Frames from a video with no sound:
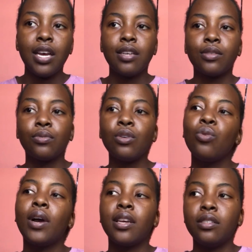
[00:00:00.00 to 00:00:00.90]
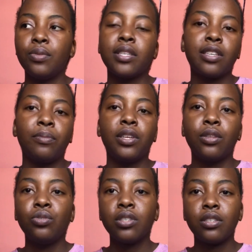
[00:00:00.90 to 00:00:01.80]
So know why you're doing something.
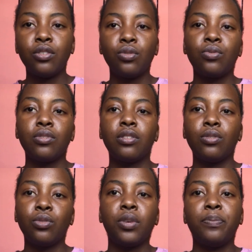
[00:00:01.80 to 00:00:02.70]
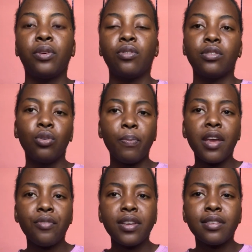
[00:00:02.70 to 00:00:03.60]
Don't just choose to do it because, no,
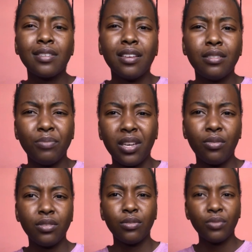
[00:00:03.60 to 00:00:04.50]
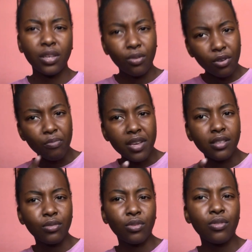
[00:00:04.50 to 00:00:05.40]
Mary said me, I want to do
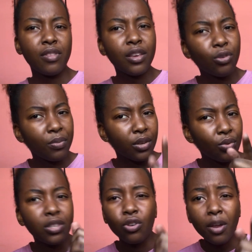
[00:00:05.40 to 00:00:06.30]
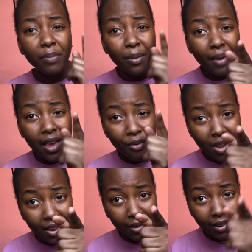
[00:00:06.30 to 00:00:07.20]
economics. You also think you'll be good. Don't be
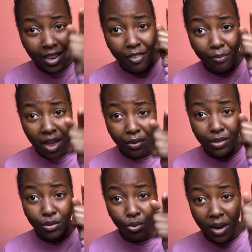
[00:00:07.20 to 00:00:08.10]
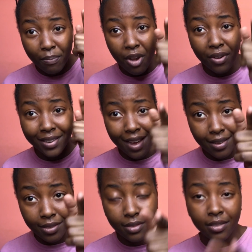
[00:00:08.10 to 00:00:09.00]
Mary. Leave Mary to do what Mary
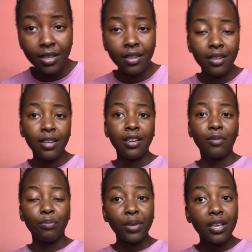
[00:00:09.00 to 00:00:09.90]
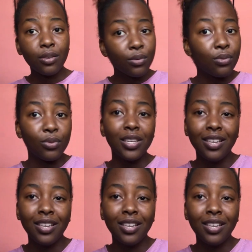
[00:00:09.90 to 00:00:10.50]
does. Be you.